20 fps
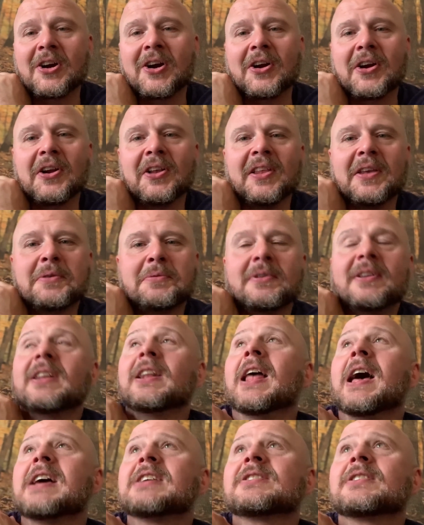car like we did
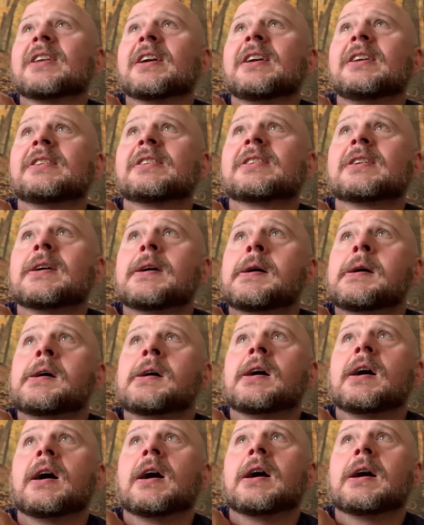last night.
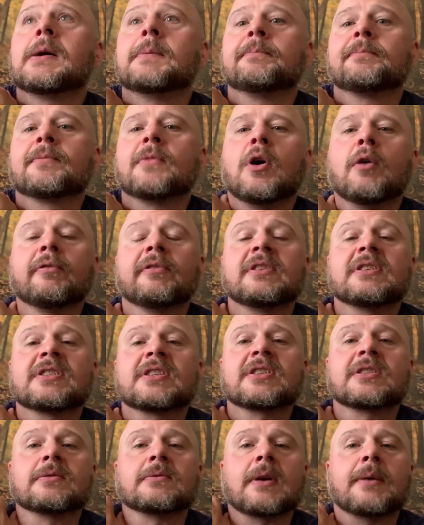Um, hopefully the
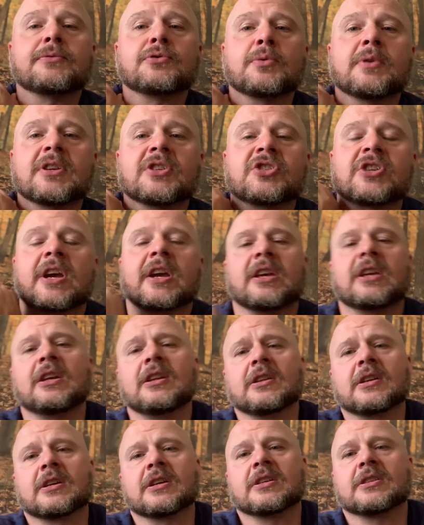system's up so we can check
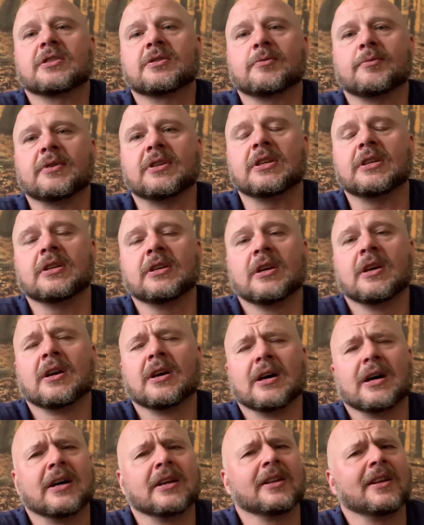in because we,
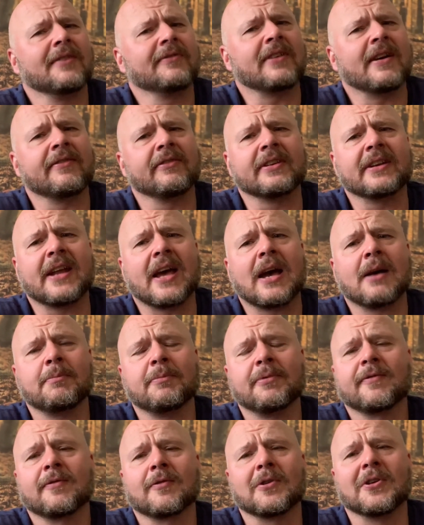I'd love to have a nap
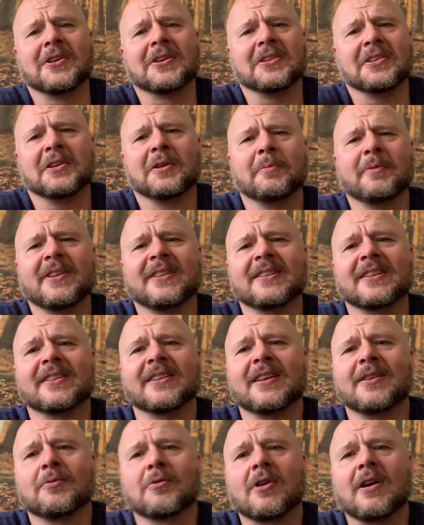for a little bit and
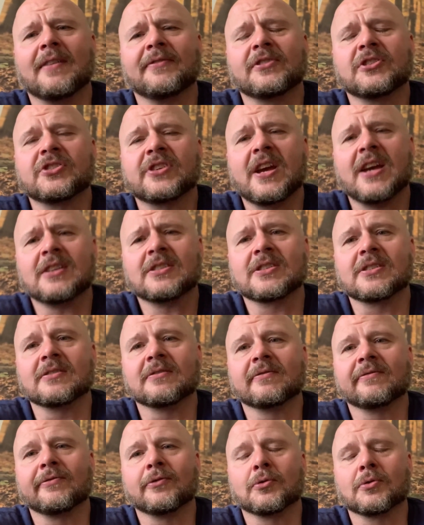then we're off to Jackson
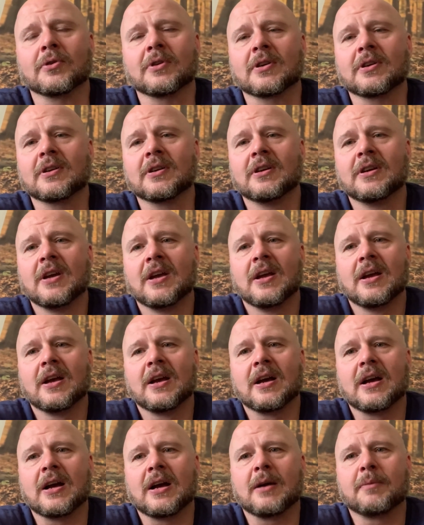for
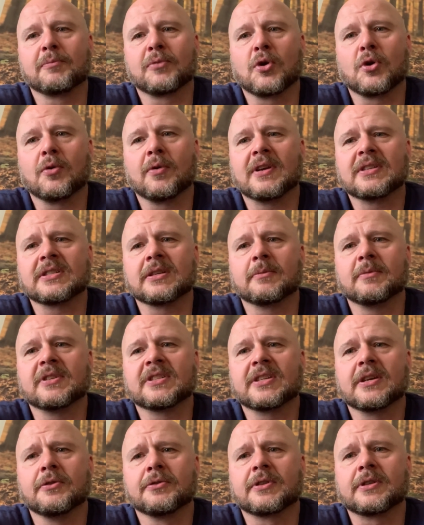uh, pro wrestling
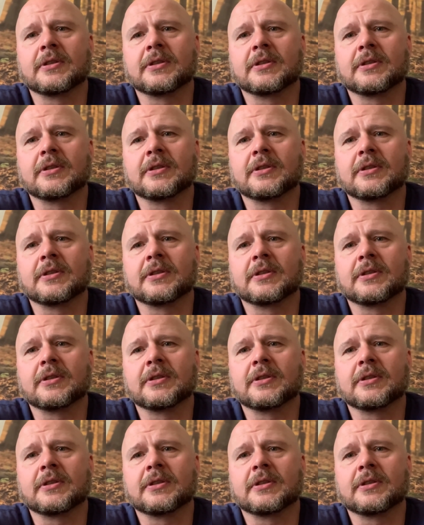Mid-South.